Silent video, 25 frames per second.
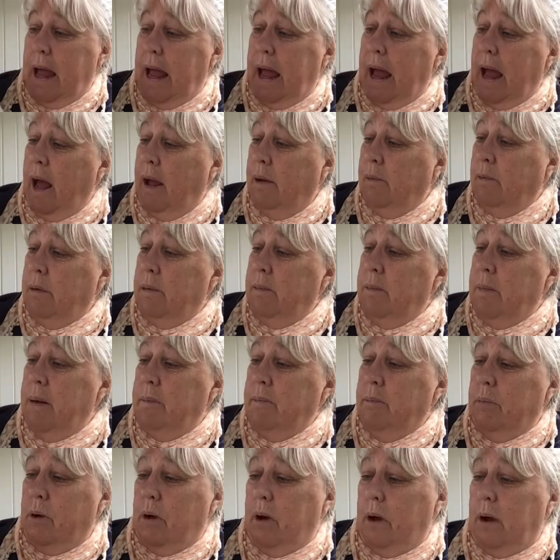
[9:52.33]
I
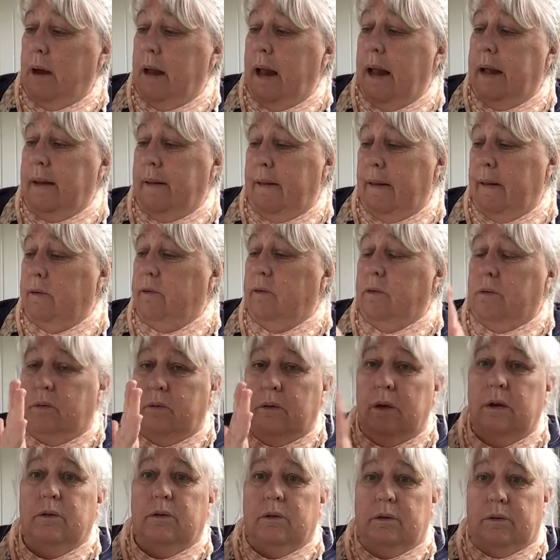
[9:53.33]
remember, and
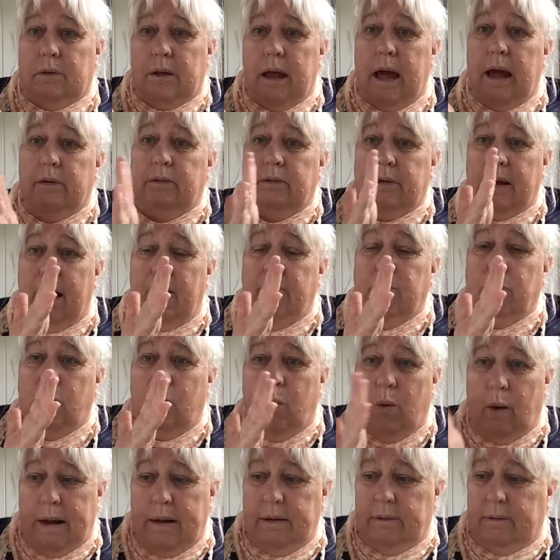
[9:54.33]
this has to have
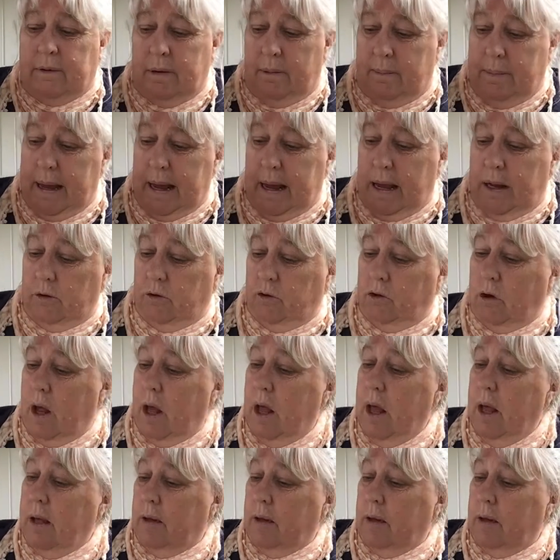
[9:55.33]
quite some age,